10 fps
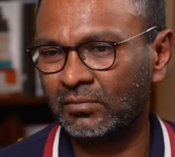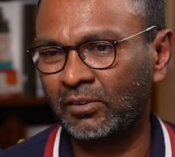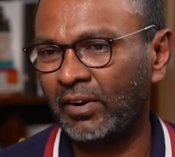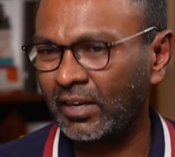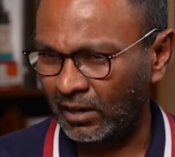
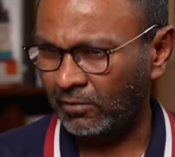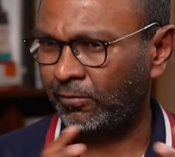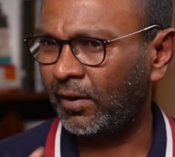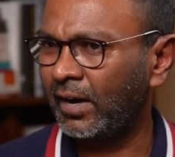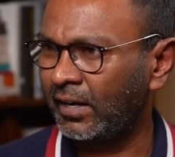they're very
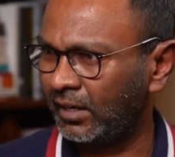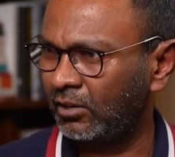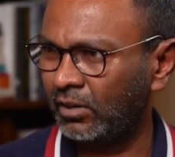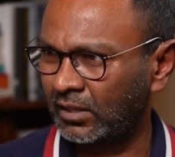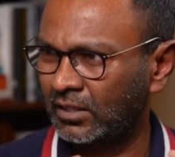confined, you
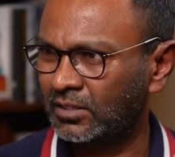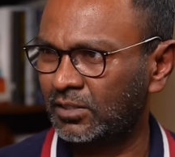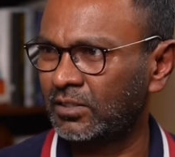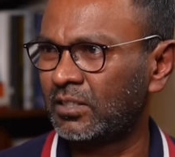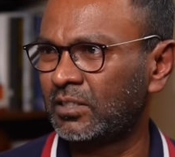know, like this
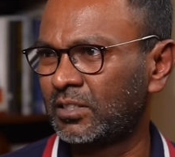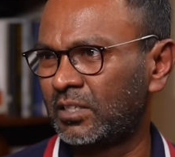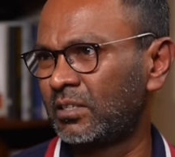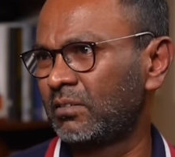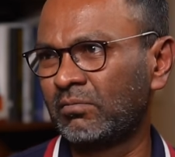
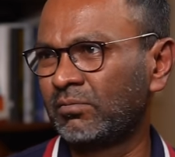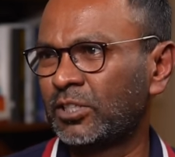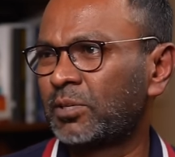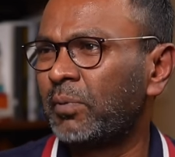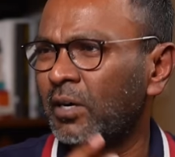is
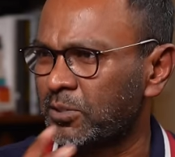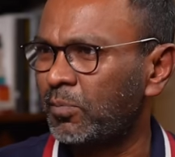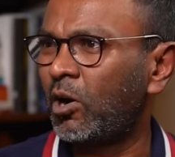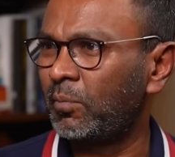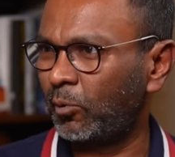just to build a
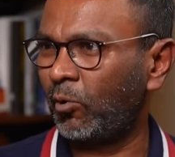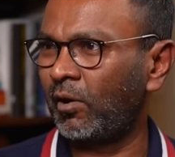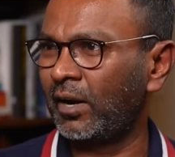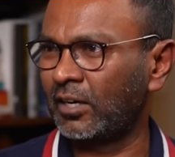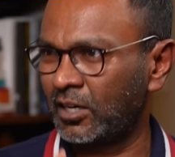small
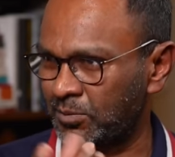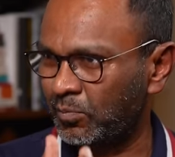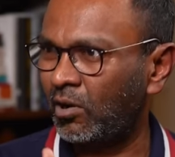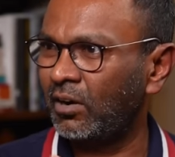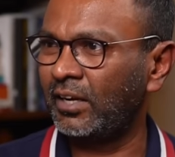product or a
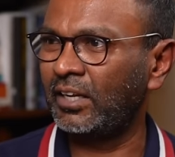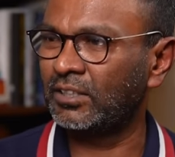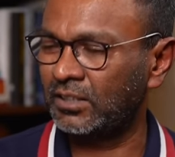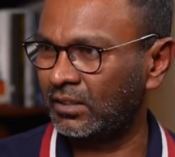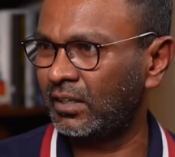small
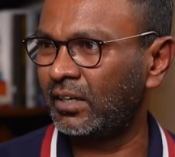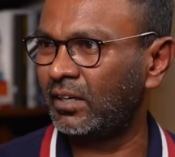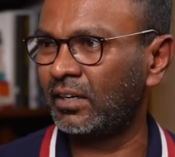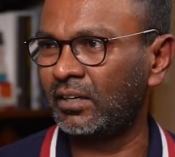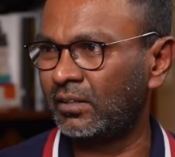niche and then